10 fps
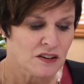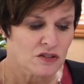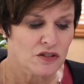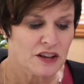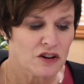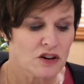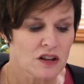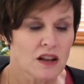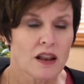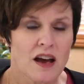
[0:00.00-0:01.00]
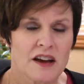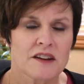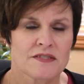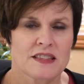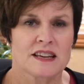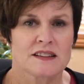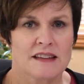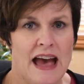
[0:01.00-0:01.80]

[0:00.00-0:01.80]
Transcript: So there are a lot of things